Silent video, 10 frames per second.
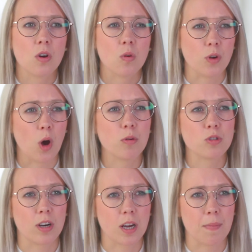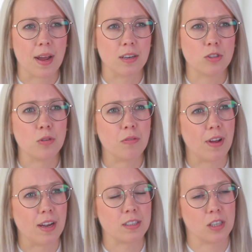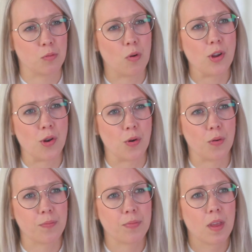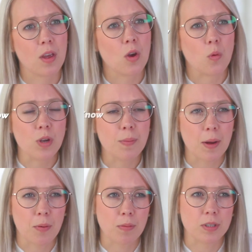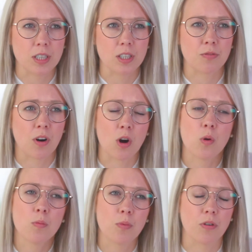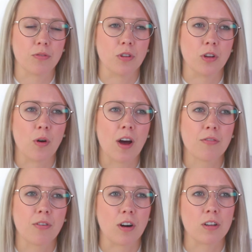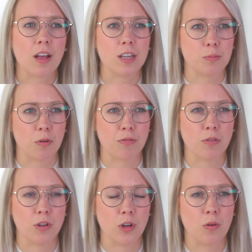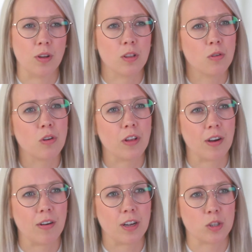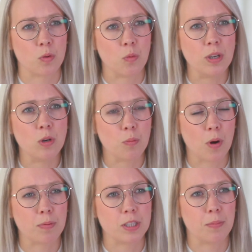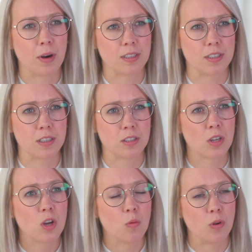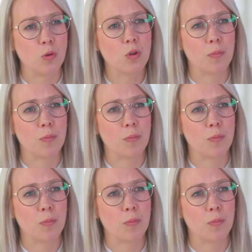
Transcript: We always recommend to invest in what you know. We buy properties for our own portfolio and for our clients' portfolio in local areas where we know property prices, we know the